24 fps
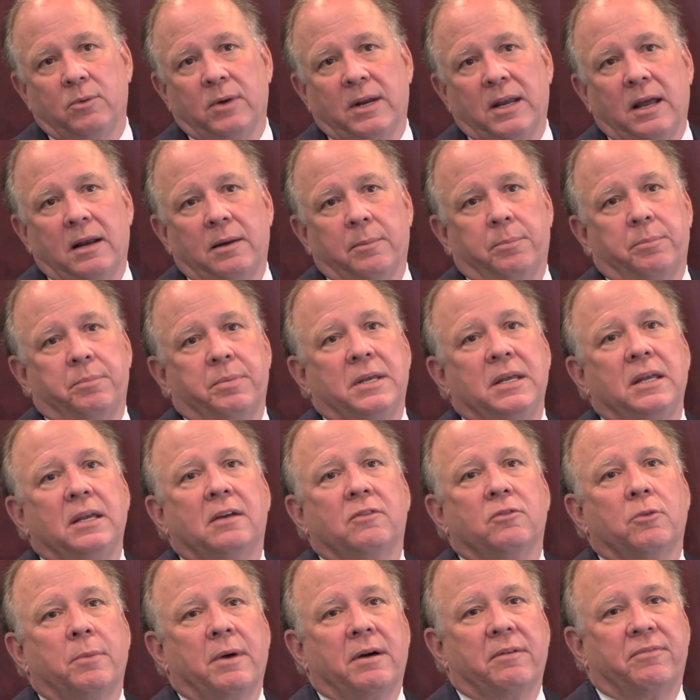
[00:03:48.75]
We had a peak
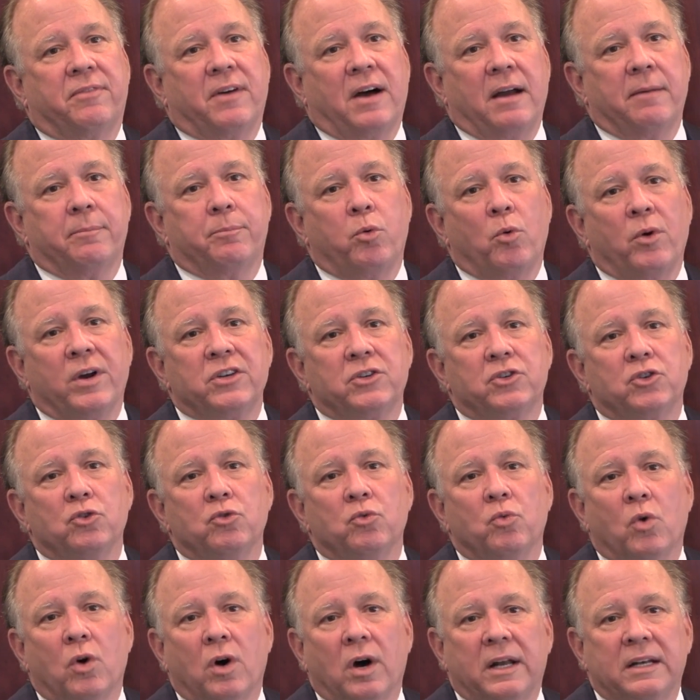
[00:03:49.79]
of about
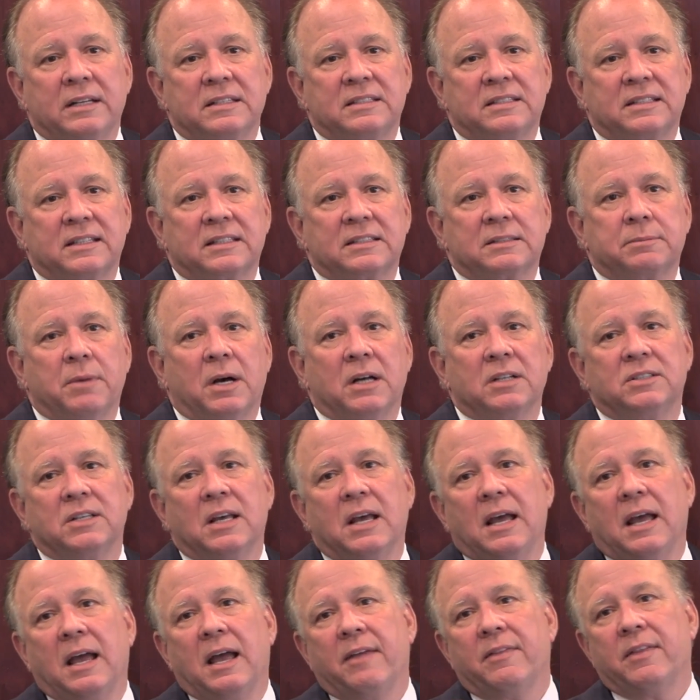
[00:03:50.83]
5.21 in 6 months,
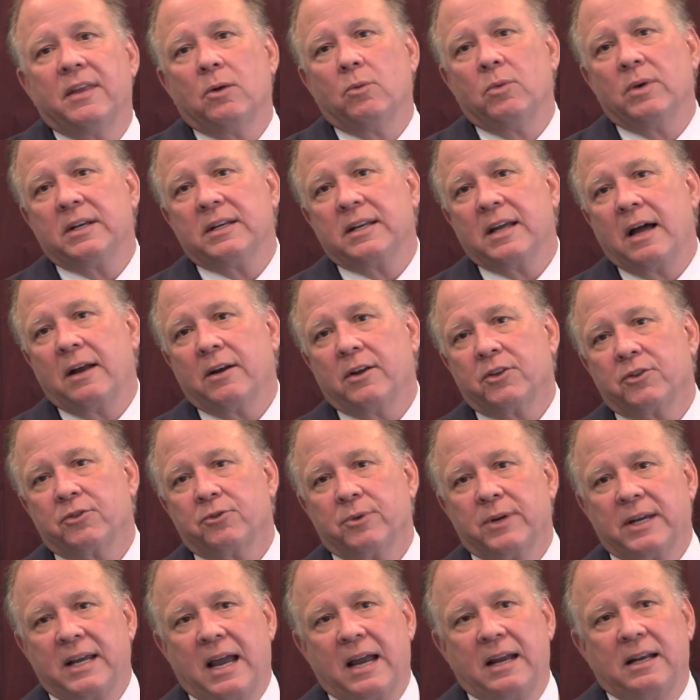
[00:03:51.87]
and then it went down to
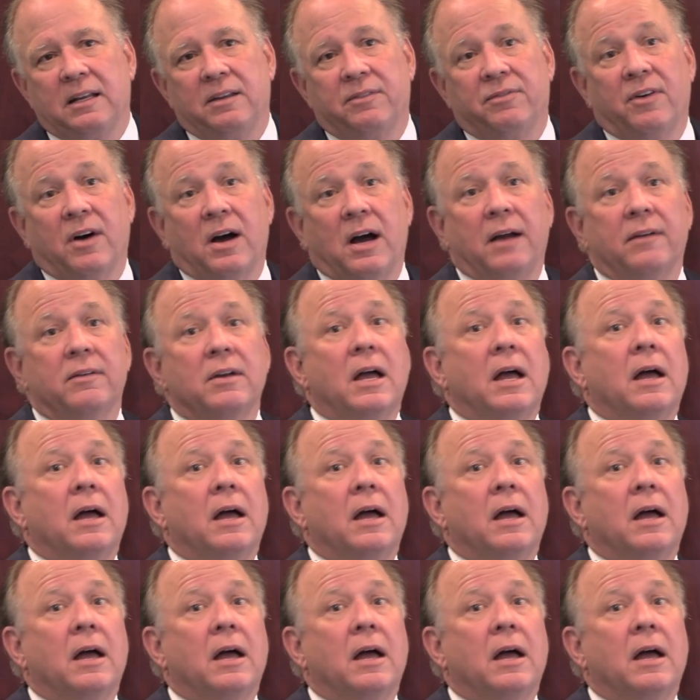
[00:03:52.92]
385.